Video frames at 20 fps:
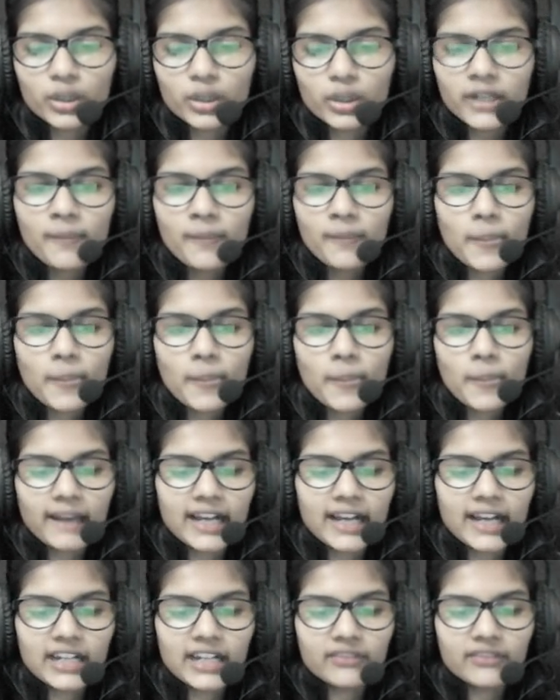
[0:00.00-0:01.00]
Okay,
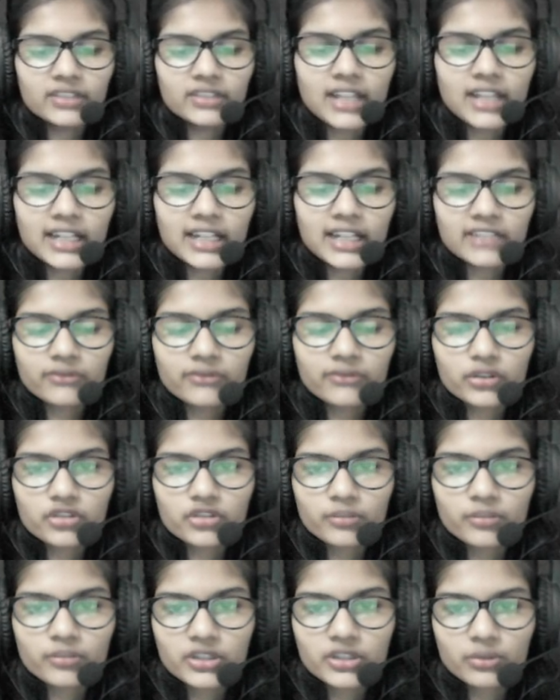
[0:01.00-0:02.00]
and after that info
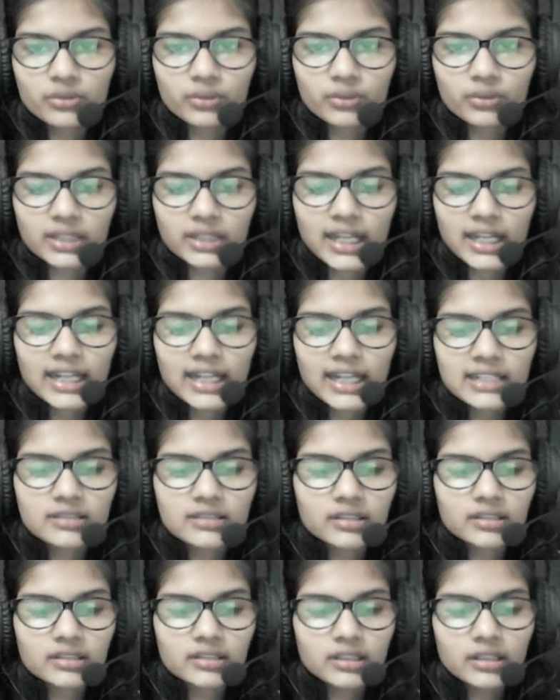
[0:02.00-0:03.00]
should be shown that
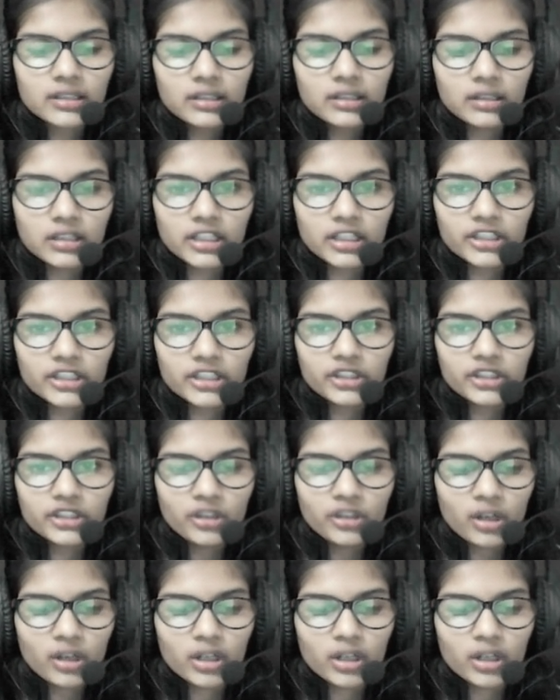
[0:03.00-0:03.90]
I